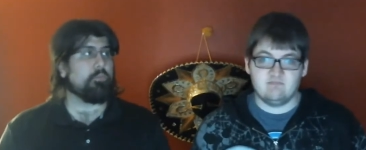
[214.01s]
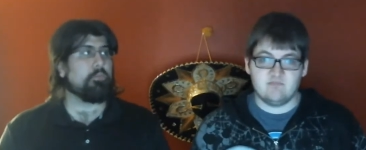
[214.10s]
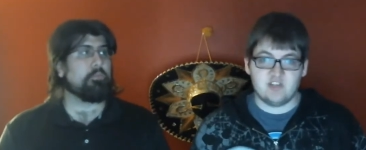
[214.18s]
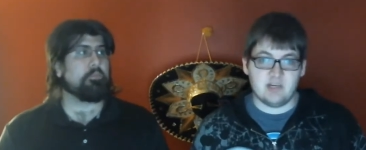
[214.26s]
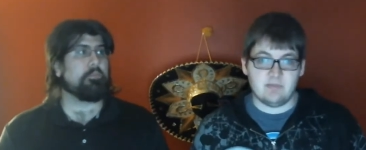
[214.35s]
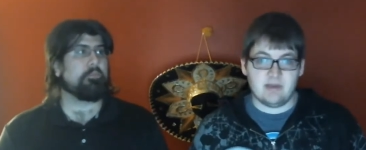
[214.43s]

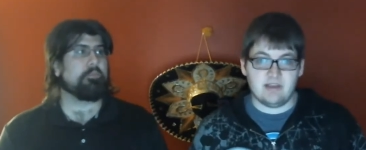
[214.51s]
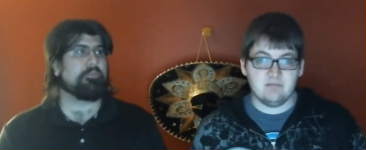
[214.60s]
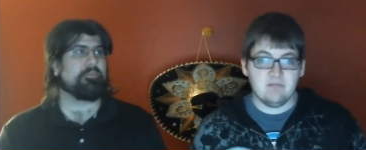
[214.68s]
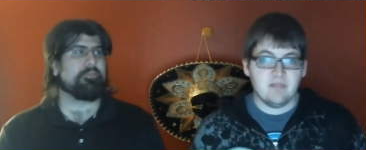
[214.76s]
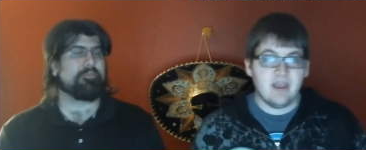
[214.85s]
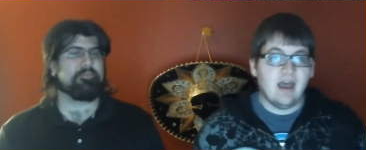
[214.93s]
Speaker 1: Cheap as.
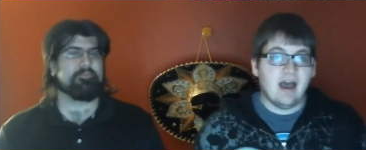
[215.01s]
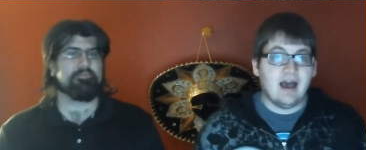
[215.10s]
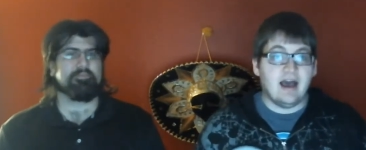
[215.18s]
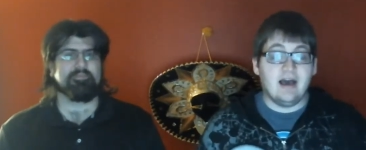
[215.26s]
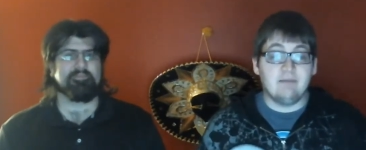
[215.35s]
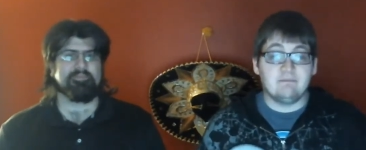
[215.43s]

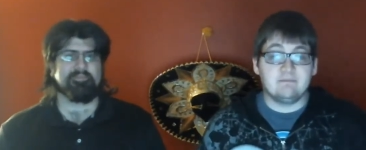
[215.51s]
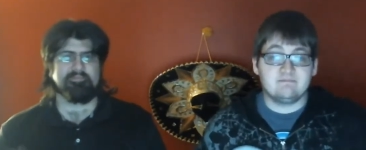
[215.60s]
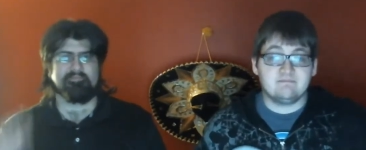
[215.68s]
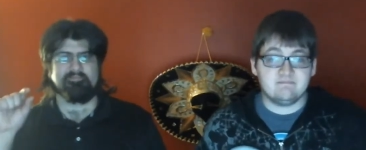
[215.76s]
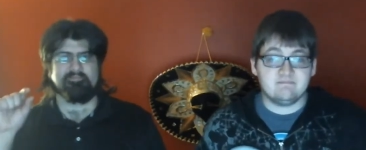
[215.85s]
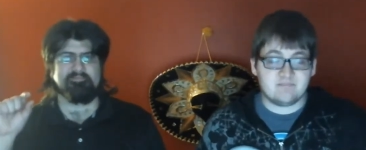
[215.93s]
Um.
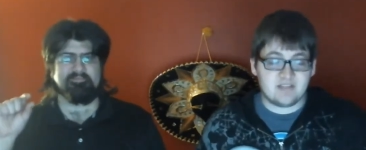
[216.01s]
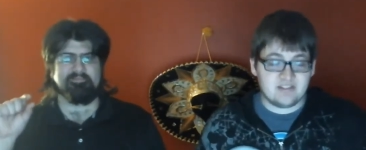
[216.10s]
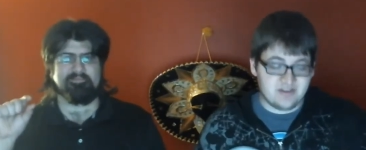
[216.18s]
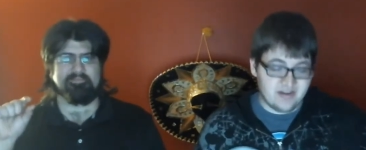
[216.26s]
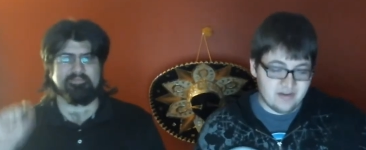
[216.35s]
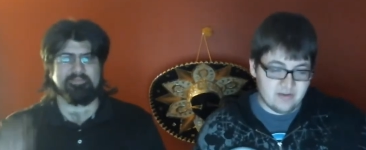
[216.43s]

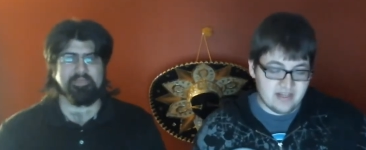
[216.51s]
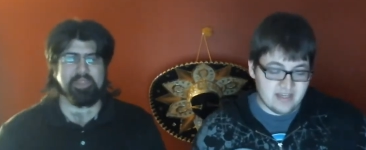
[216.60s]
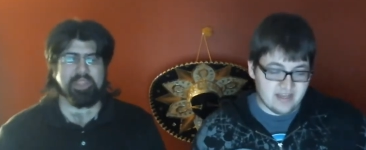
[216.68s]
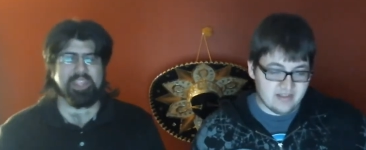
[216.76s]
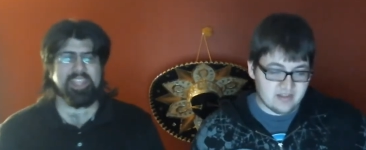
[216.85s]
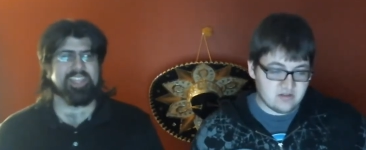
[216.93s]
So anyway,
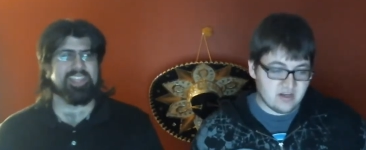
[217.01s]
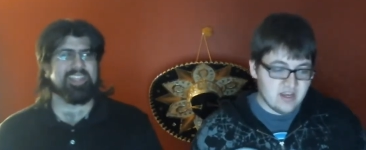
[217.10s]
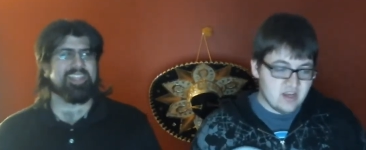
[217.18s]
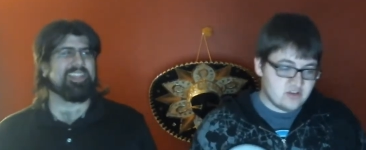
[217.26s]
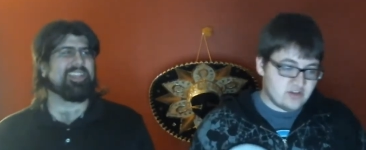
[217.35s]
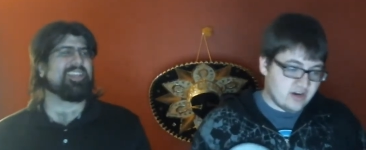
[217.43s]
yeah, that's what,
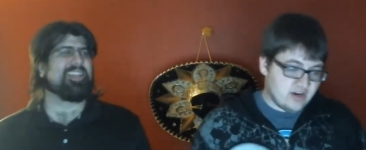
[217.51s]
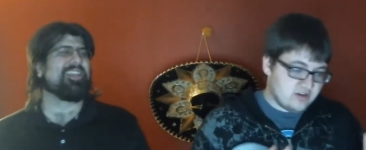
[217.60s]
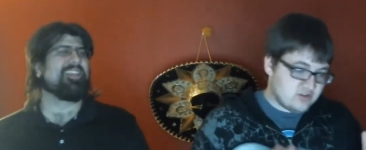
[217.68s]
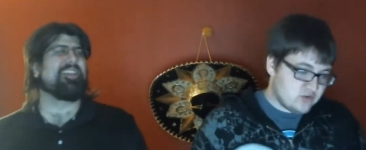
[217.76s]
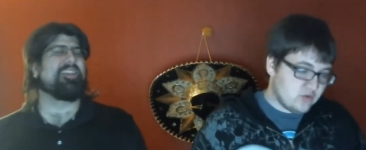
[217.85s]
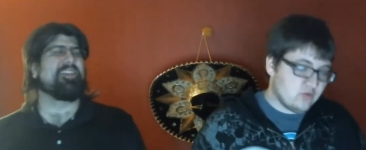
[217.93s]
our
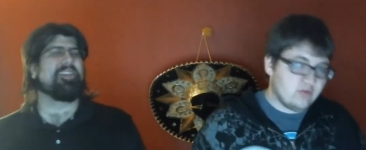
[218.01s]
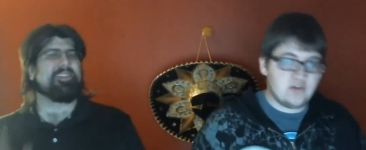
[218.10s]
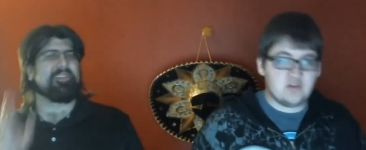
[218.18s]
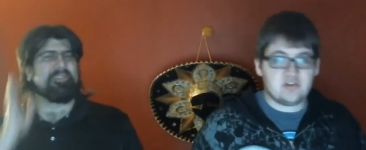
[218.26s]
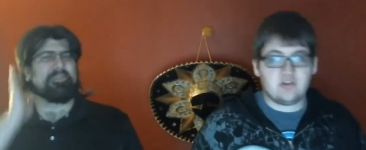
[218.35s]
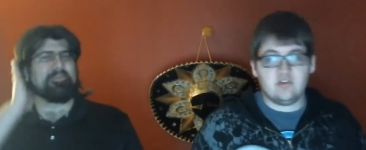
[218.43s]
shorter
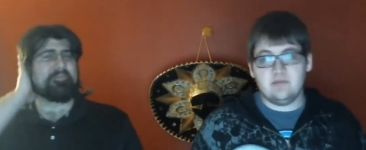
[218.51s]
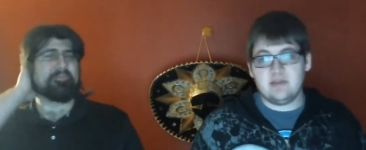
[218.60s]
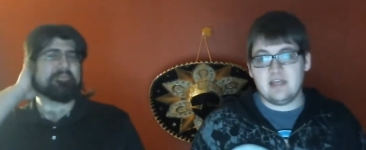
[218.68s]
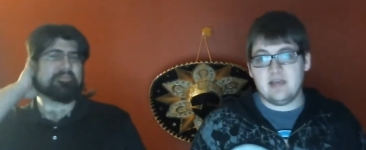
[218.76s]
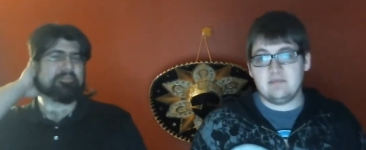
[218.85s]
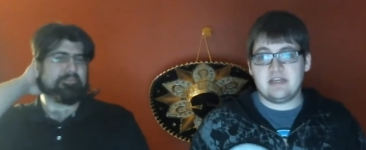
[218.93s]
reviews are going to be
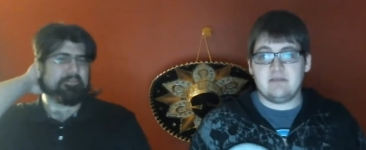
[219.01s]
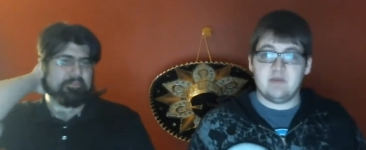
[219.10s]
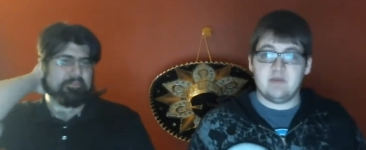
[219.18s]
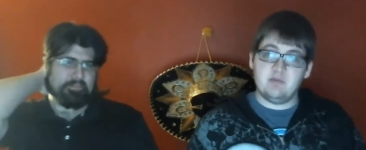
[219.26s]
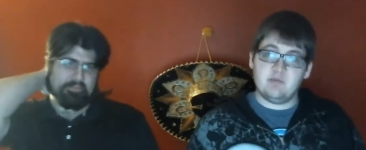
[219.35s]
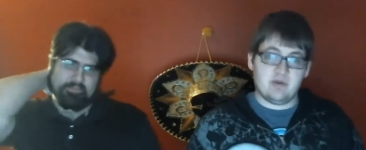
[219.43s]
games that
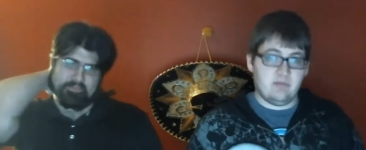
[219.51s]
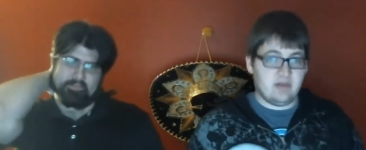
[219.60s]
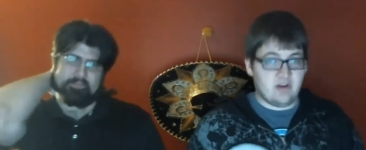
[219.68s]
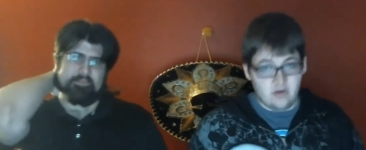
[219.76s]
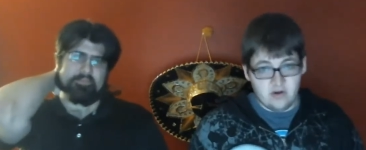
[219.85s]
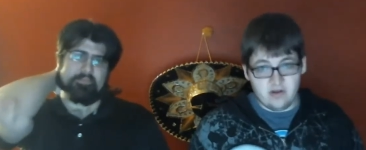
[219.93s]
people probably
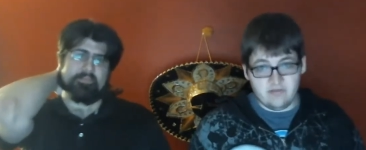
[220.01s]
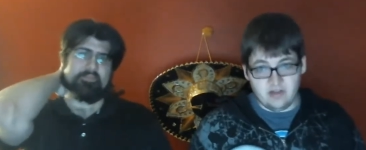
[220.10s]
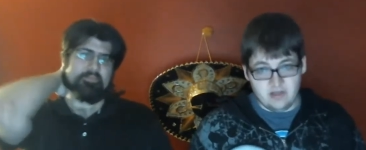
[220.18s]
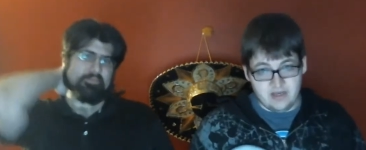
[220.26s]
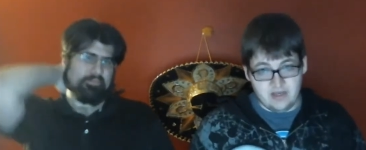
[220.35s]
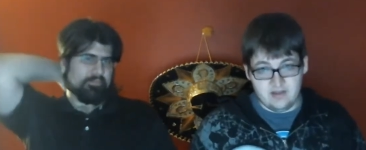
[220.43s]
heard of a
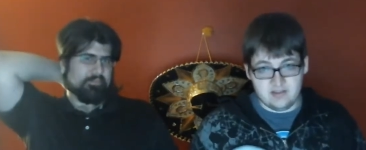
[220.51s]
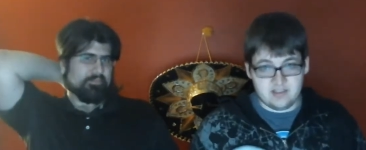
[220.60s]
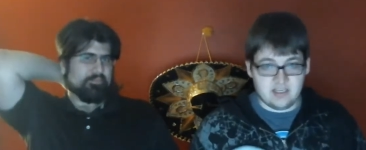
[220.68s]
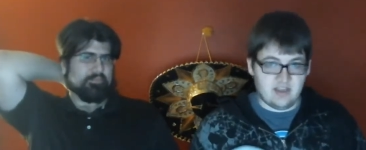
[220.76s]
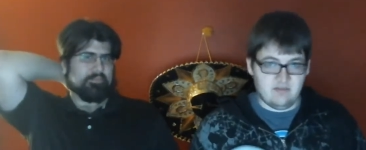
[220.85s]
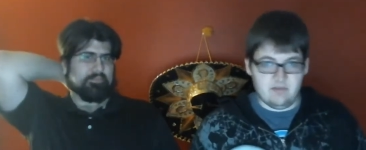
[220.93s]
lot. And it's
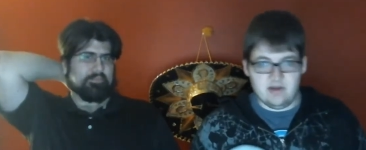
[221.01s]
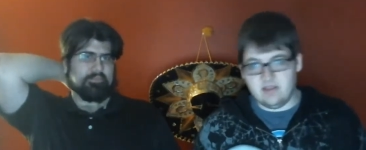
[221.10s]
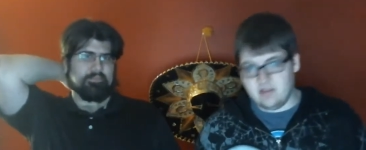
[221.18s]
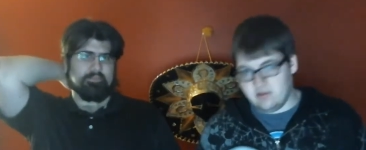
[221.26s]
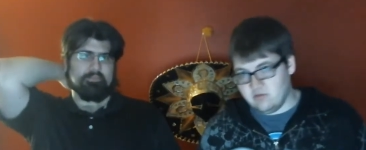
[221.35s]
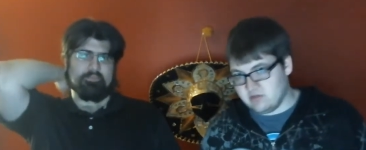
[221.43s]
like they've been in
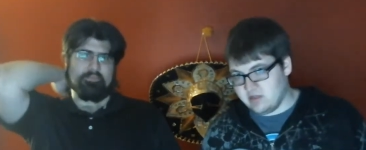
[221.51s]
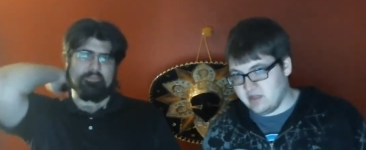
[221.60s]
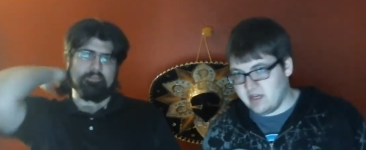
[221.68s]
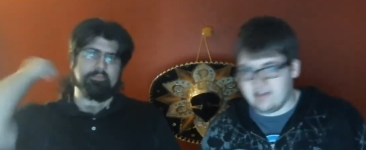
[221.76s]
the news a lot,